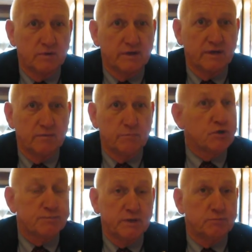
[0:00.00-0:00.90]
Yeah,
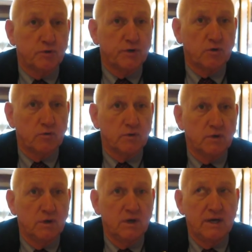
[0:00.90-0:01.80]
most people don't.
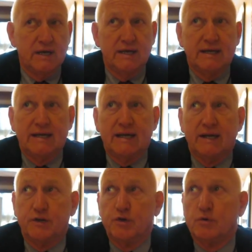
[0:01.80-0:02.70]

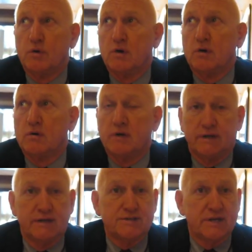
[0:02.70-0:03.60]
And you are an
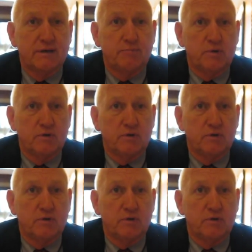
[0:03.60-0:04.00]
example